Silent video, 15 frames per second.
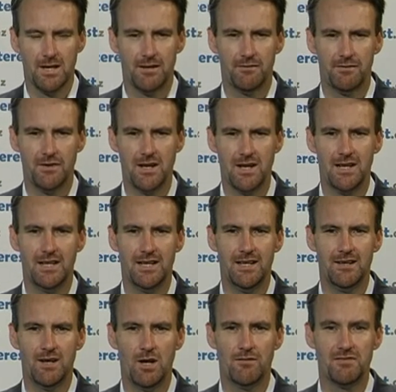And
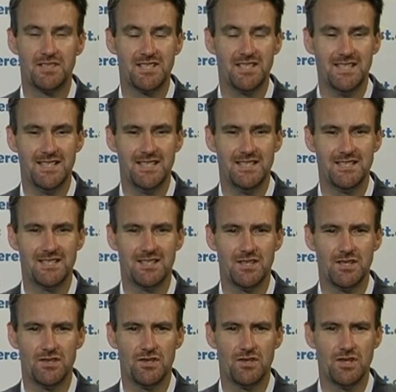finally, overseas,
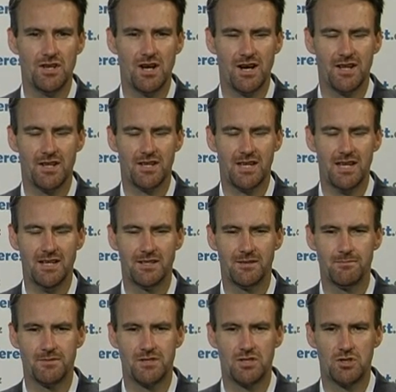the United
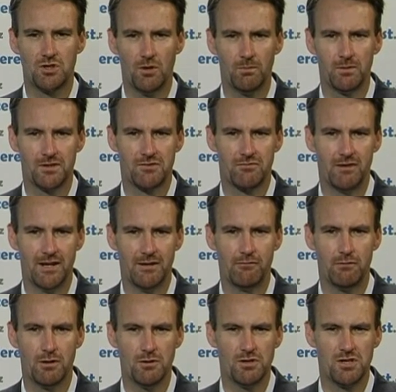Kingdom's jobless rate
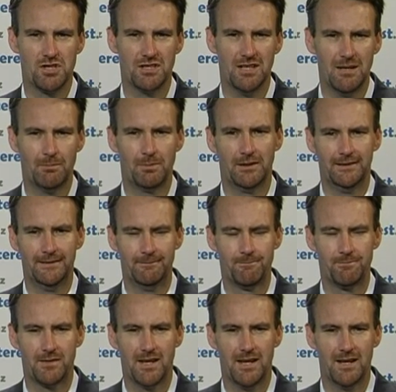rose sharply,
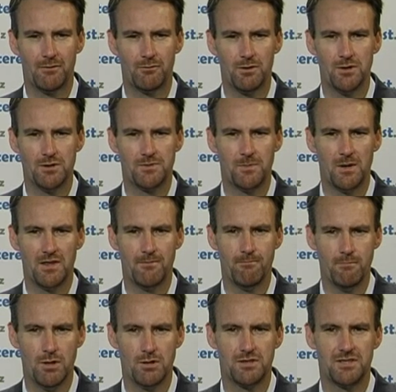and it rose by the
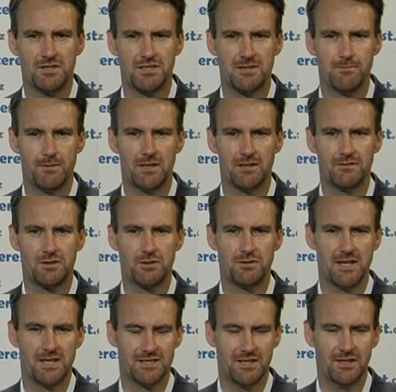most since the middle of
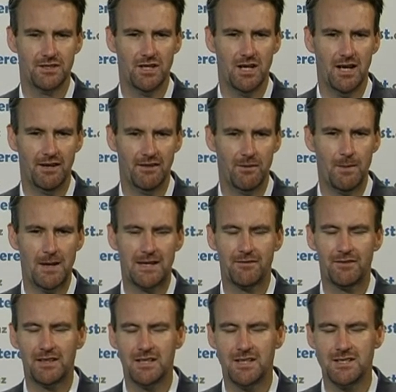2009. The Bank
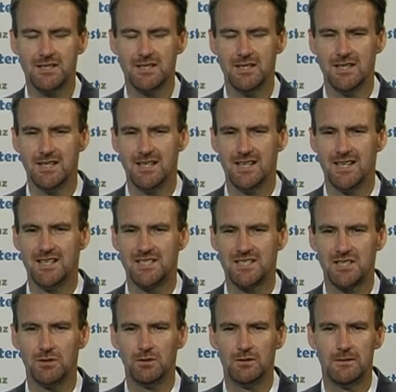of England is
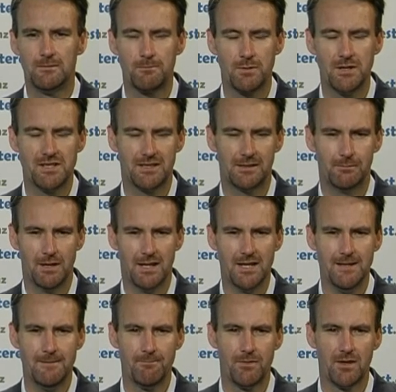still printing
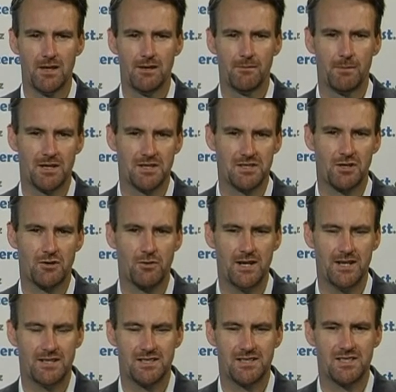money, but it's
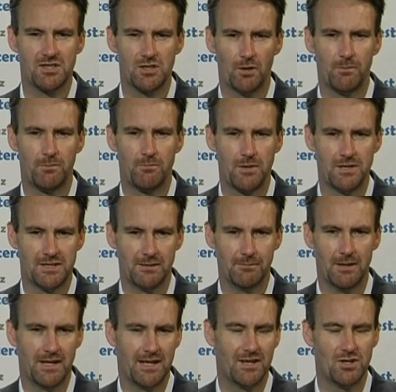agreed to stop printing
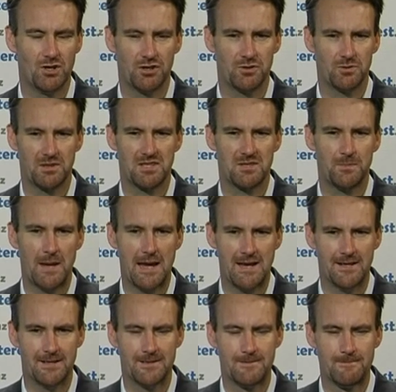money and not to
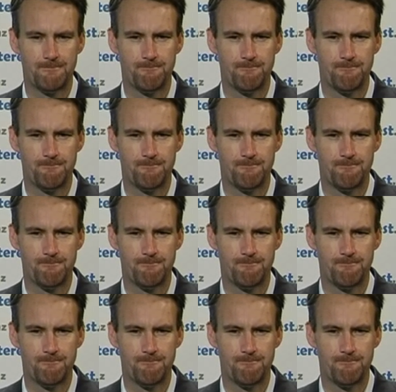expand it.